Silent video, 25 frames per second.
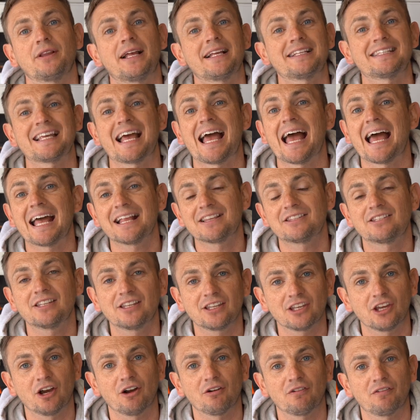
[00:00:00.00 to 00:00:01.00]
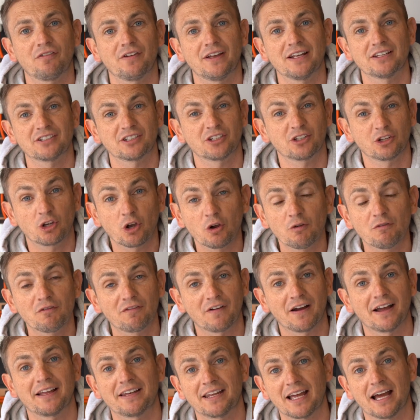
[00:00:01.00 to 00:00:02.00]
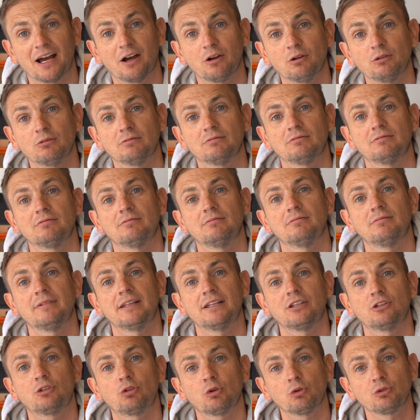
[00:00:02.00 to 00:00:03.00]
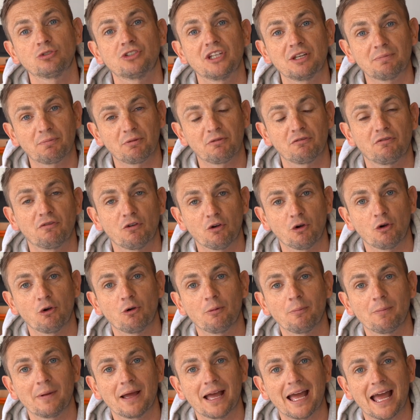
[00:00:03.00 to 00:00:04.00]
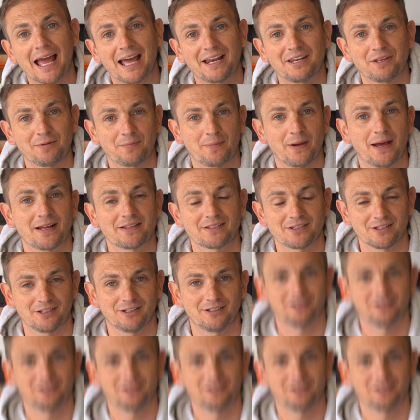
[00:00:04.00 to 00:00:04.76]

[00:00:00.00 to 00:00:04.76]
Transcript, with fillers: let's head to the office and go and find out, does it perform any better?